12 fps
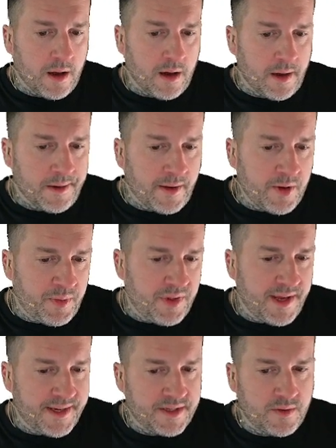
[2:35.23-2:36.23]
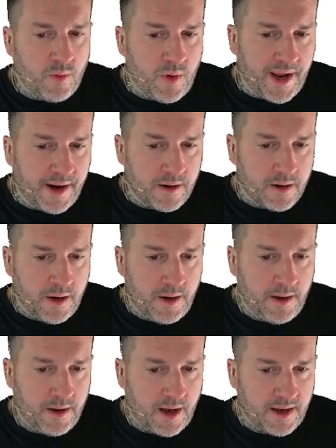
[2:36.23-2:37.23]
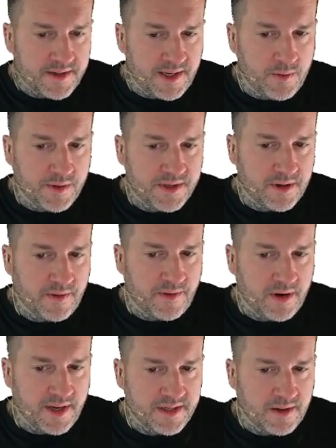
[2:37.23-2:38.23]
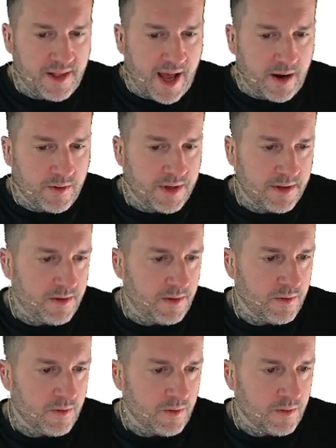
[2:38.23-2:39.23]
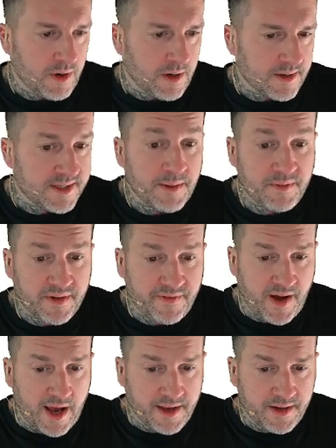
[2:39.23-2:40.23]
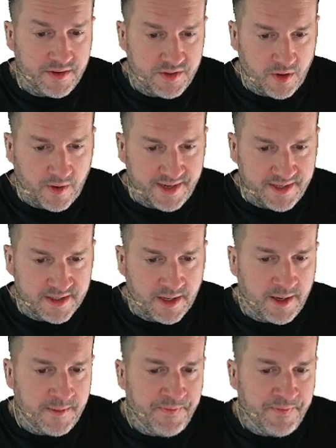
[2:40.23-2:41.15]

another place where uh, SQL Server is allowed to uh, simplify joins